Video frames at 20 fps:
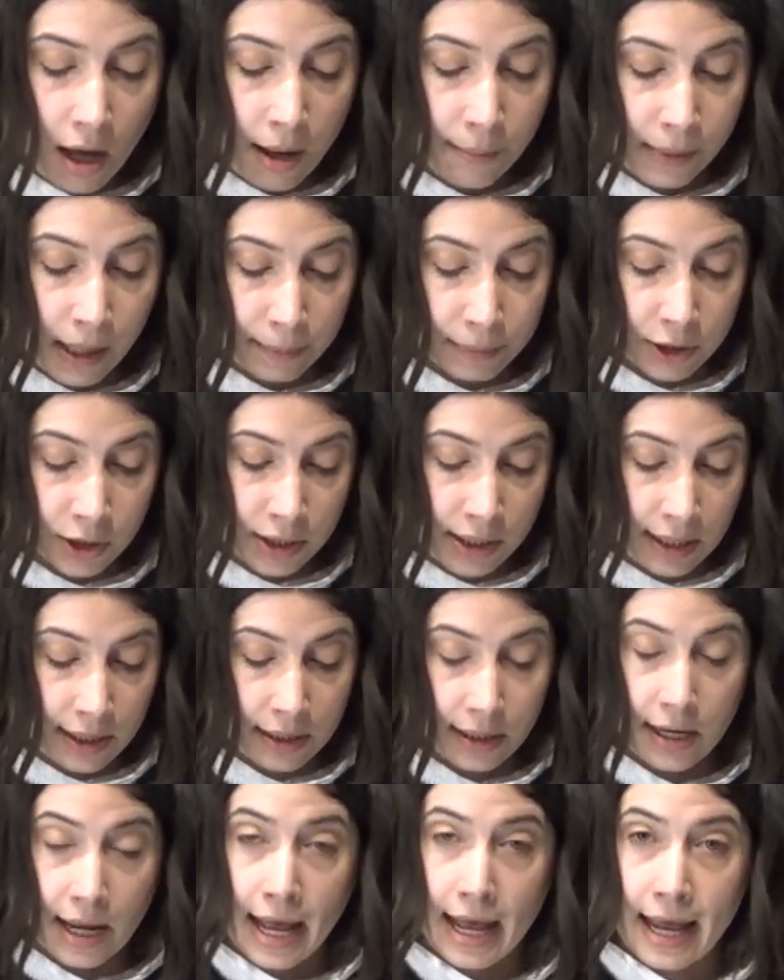published
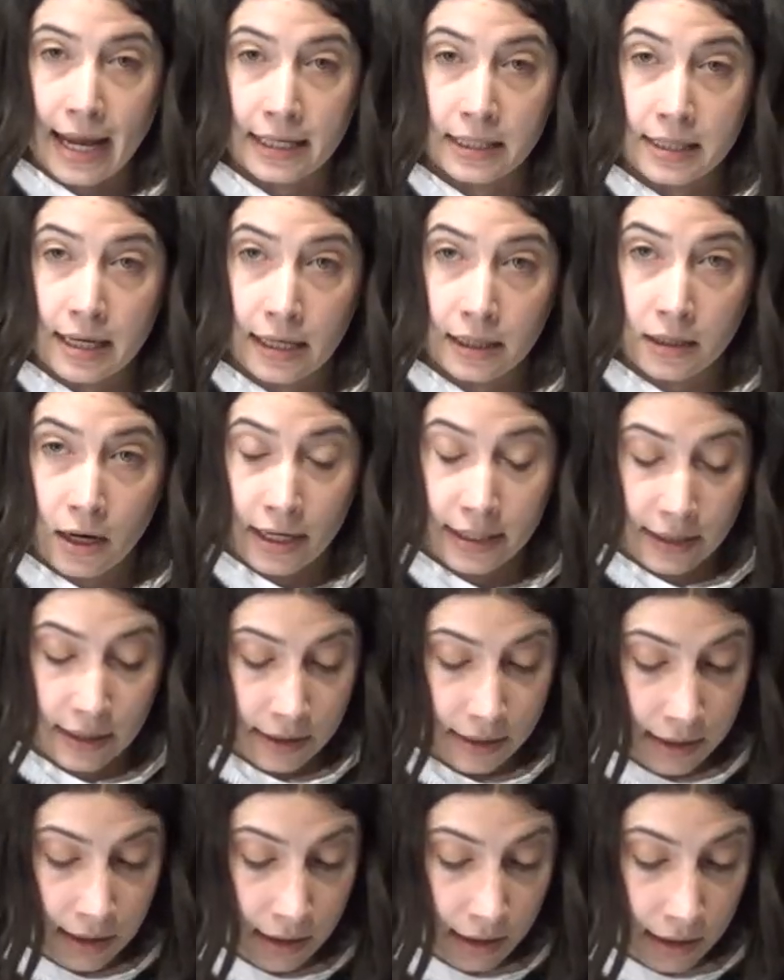in
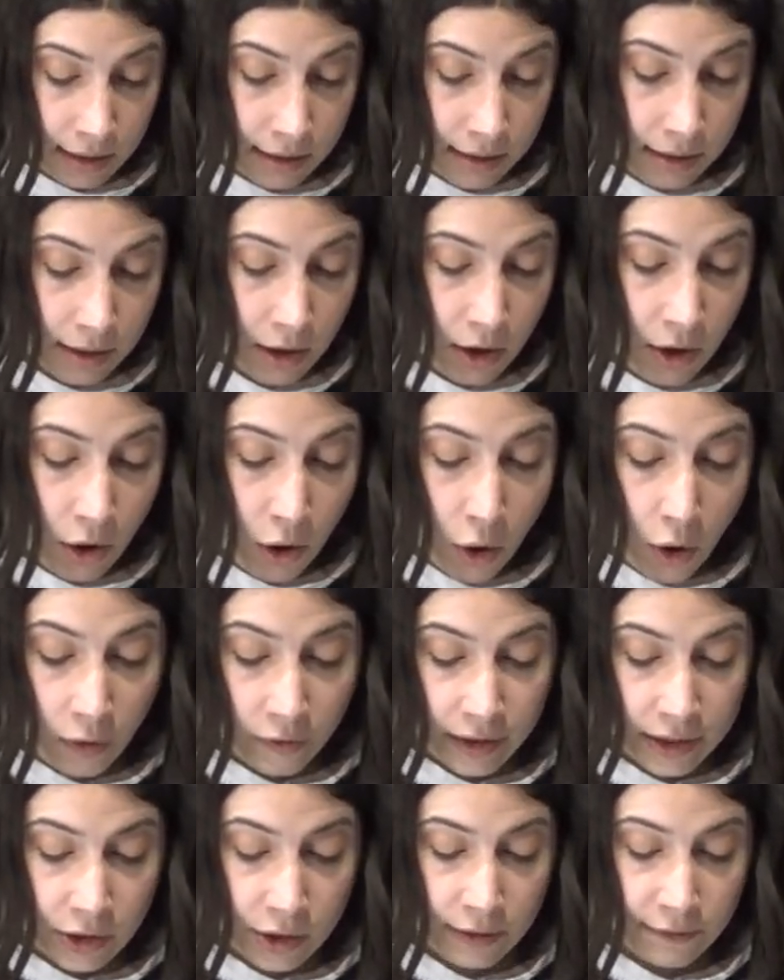1896, or
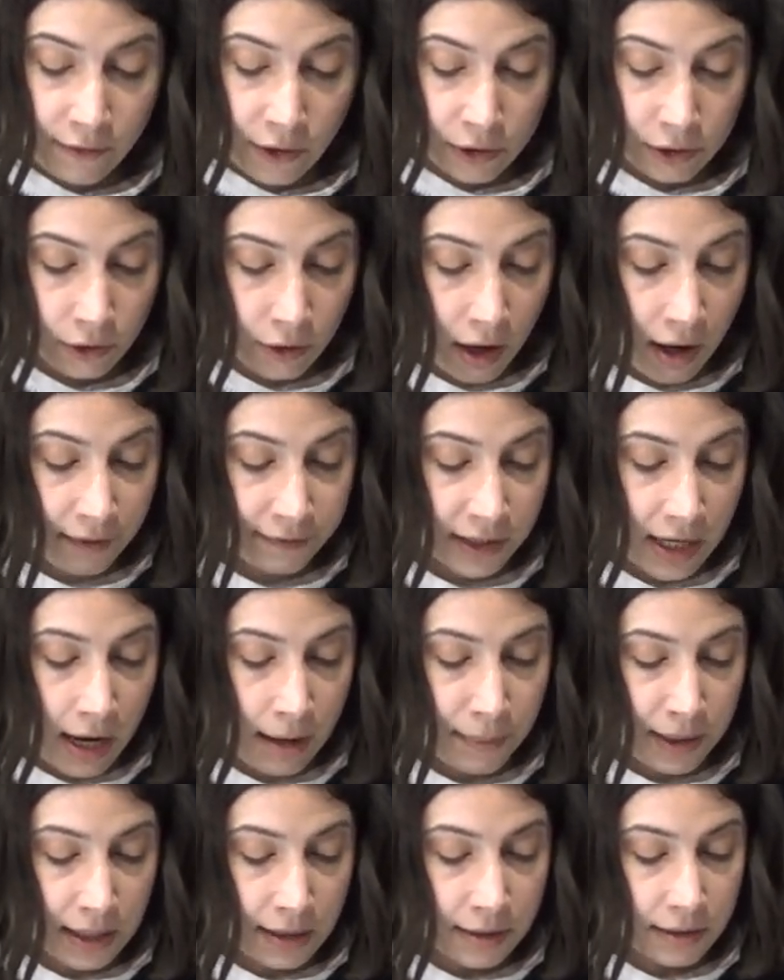Richard von Krafft
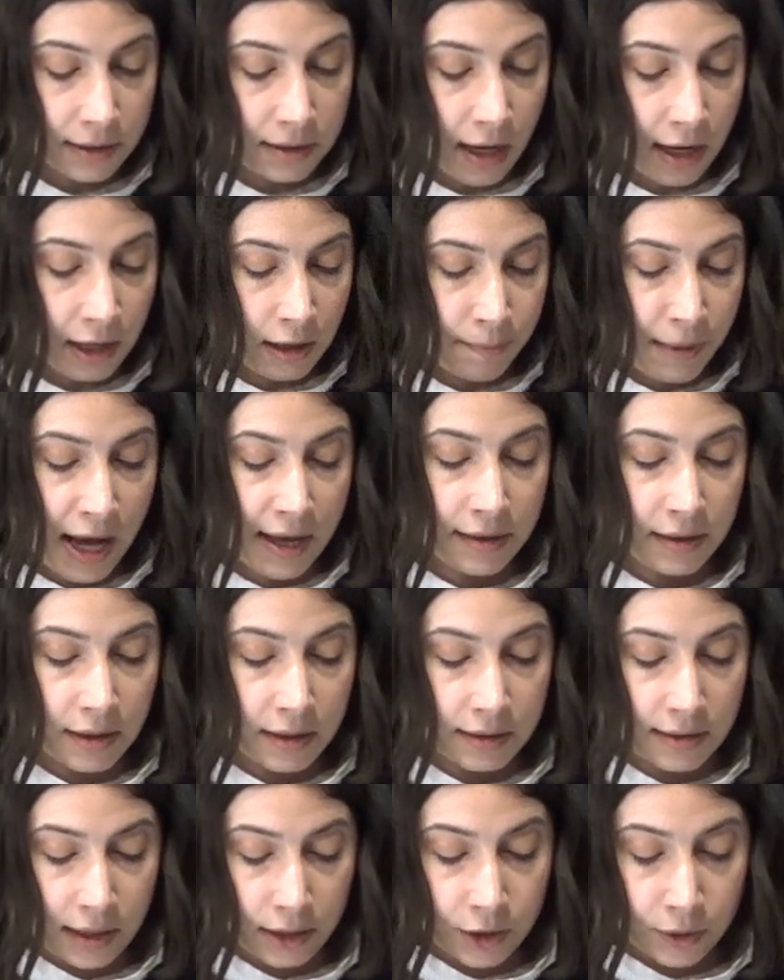Ebing's Psychopathia
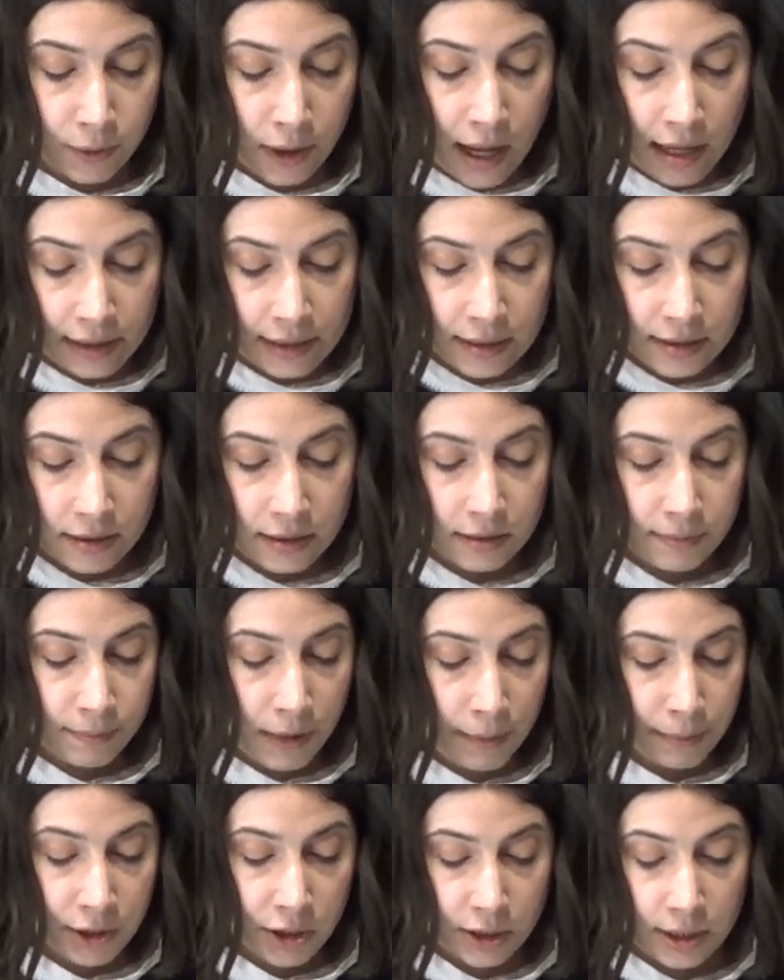Sexualis,
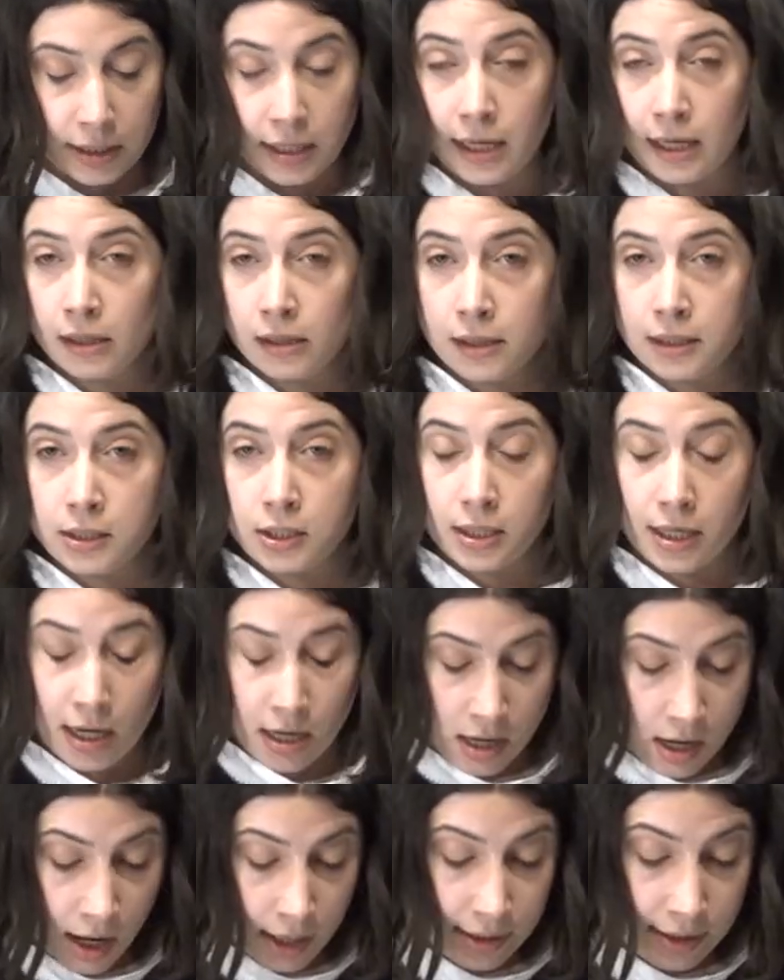published in English
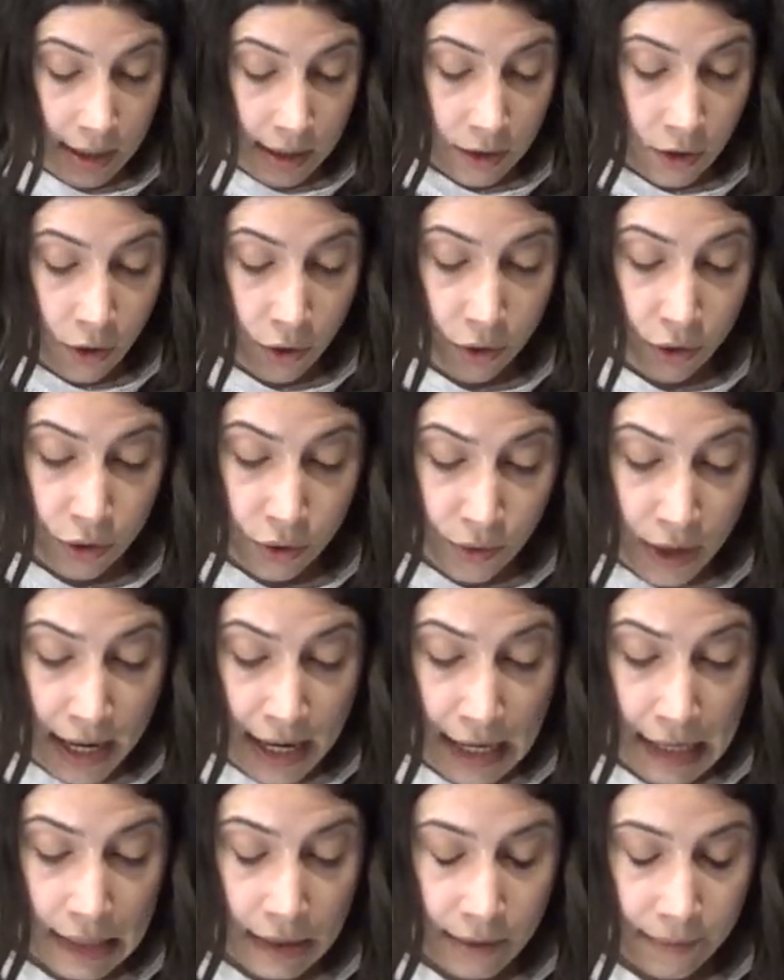in
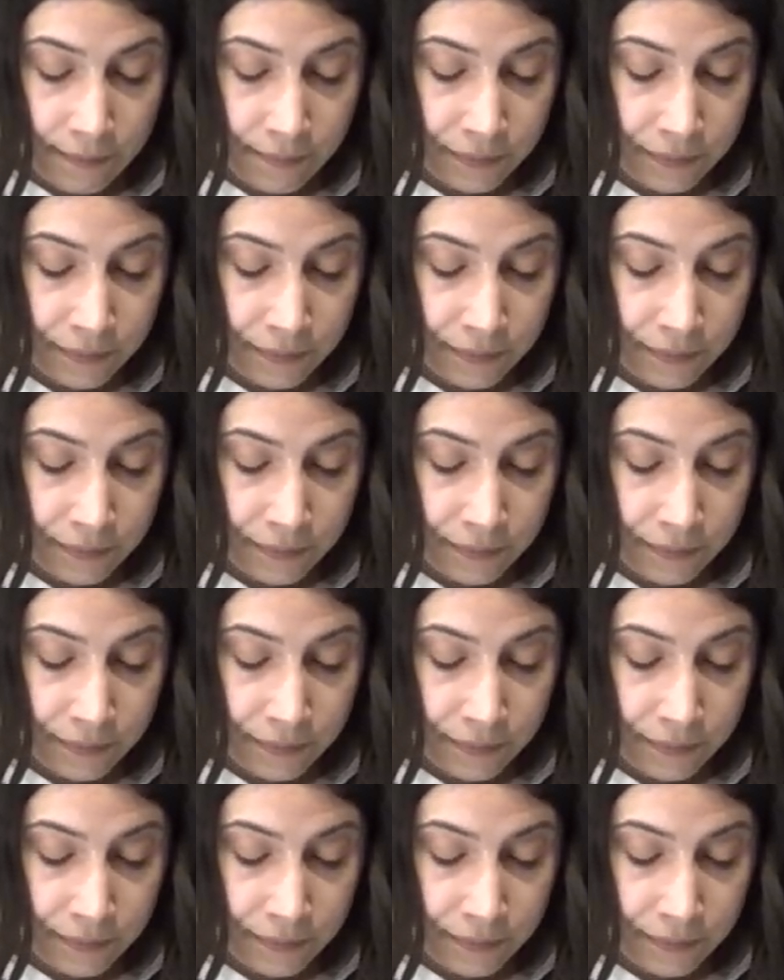1903.